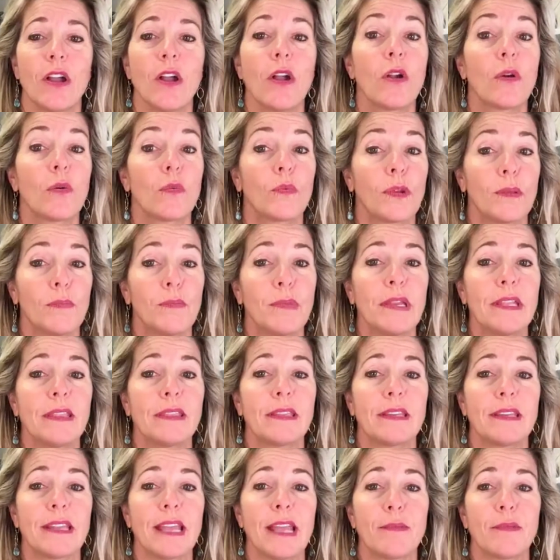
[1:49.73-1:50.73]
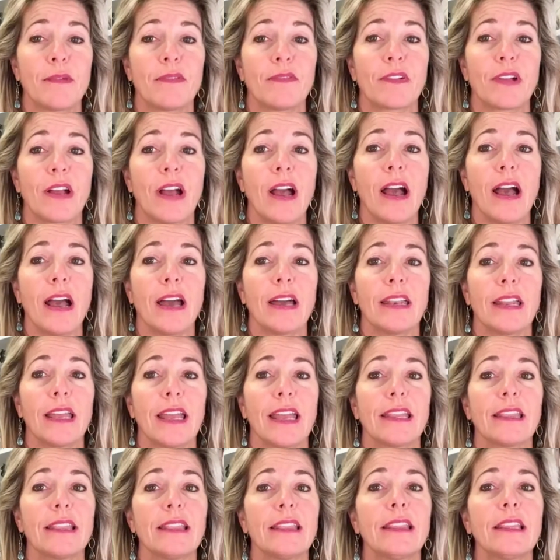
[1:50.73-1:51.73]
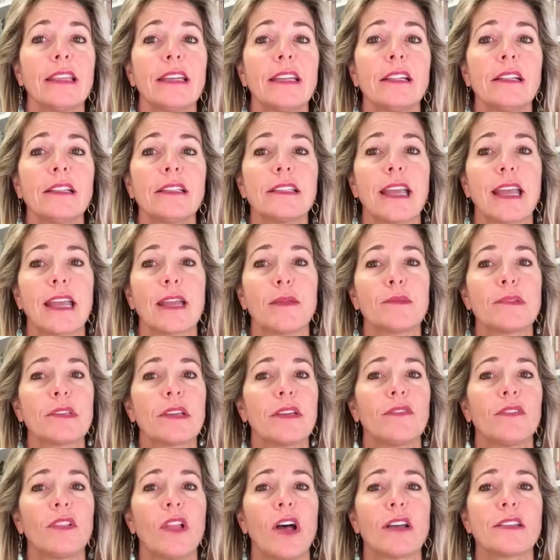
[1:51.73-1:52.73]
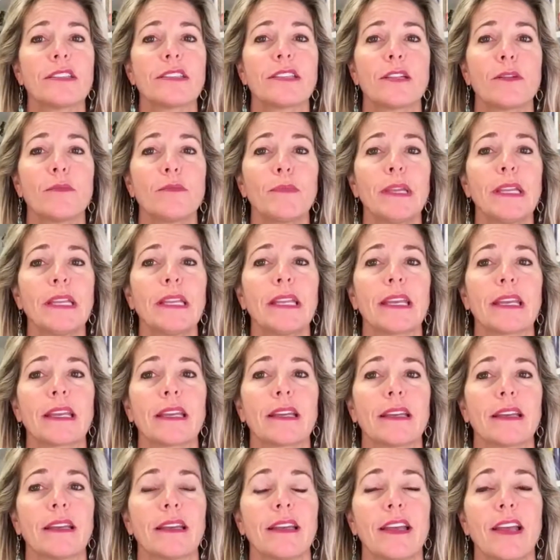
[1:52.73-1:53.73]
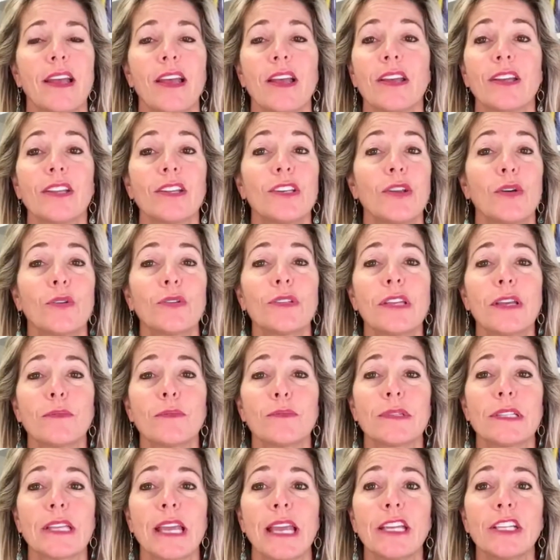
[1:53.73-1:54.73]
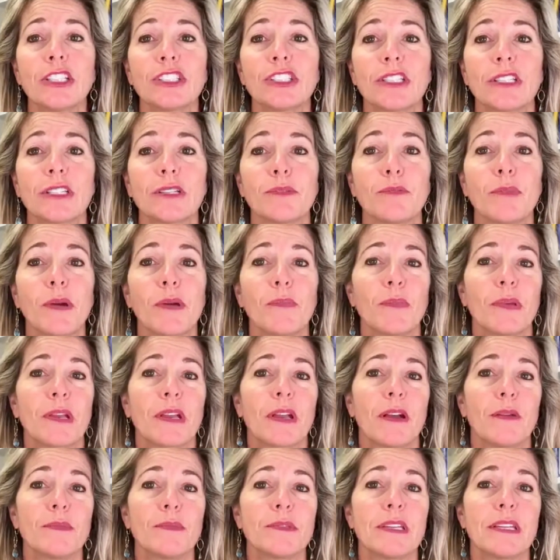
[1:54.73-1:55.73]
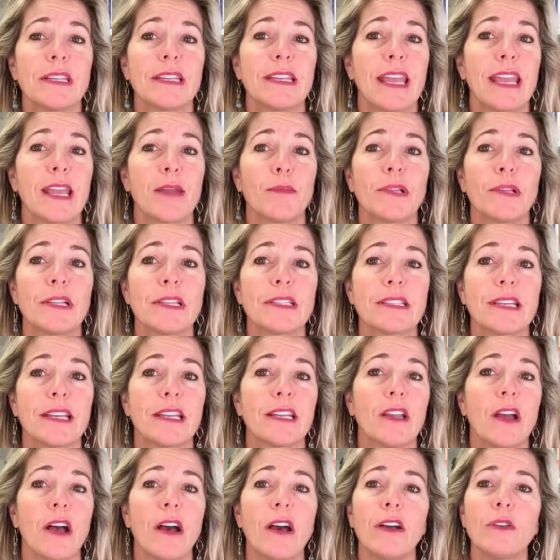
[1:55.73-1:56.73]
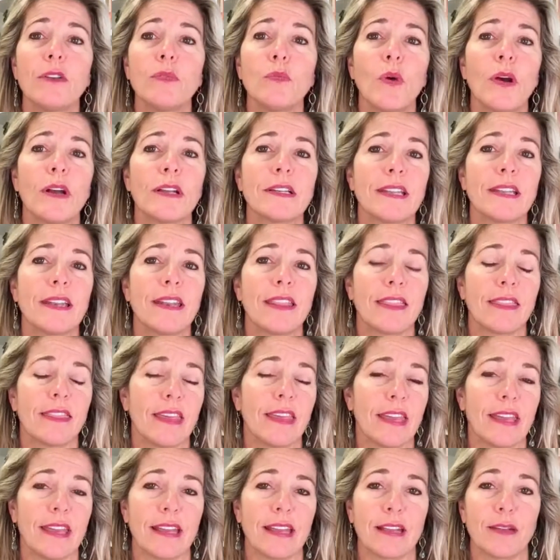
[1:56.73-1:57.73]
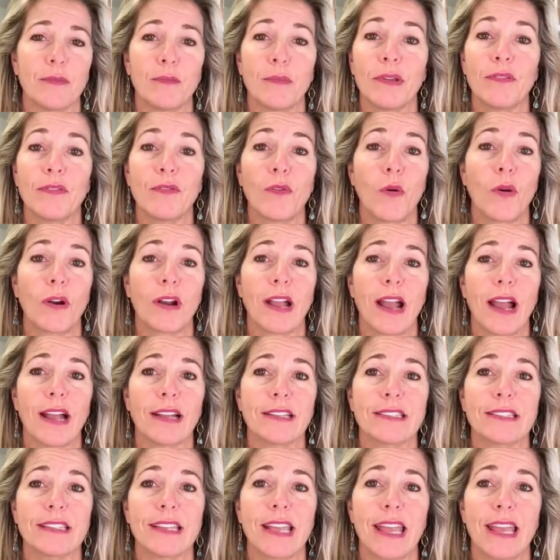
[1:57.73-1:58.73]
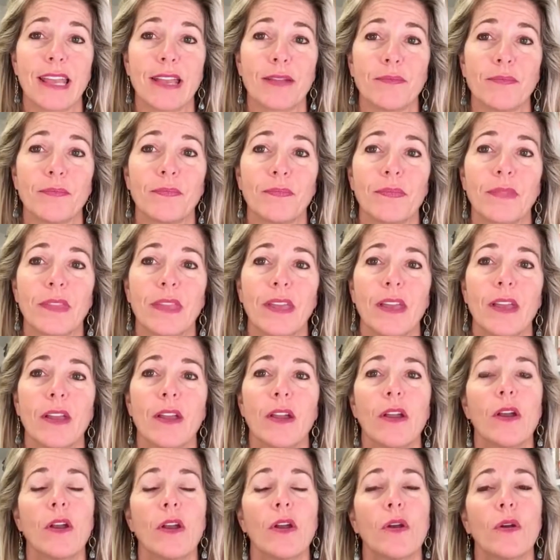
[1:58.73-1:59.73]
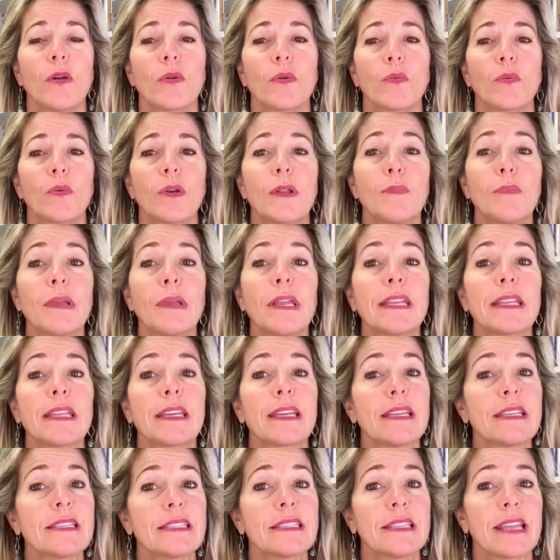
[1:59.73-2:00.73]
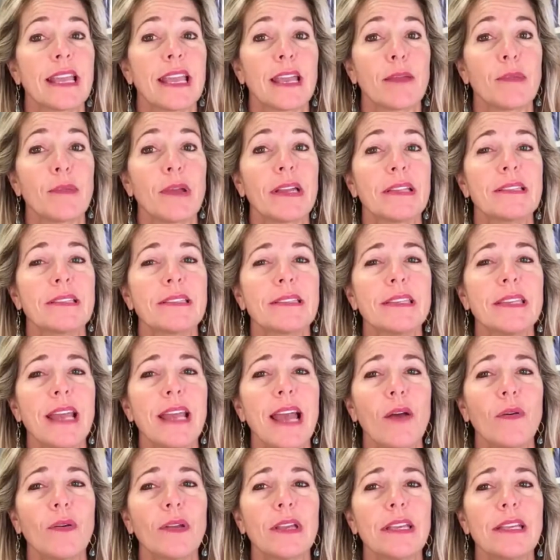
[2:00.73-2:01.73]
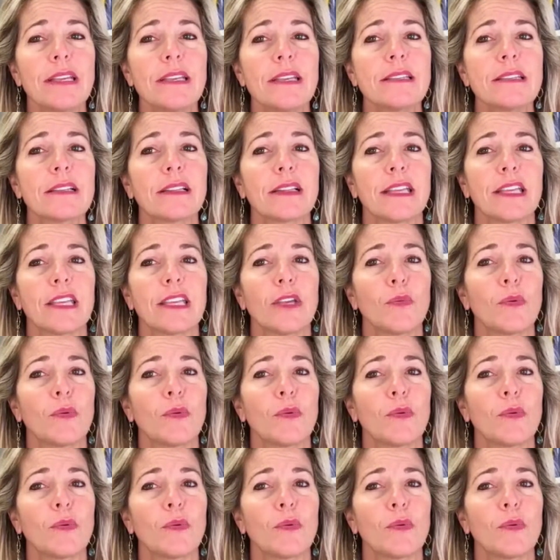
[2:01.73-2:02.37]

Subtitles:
Repeat the name of God, and little names have lost their meaning. No temptation but becomes a nameless and unwanted thing before God's name. Repeat His name and see how easily you will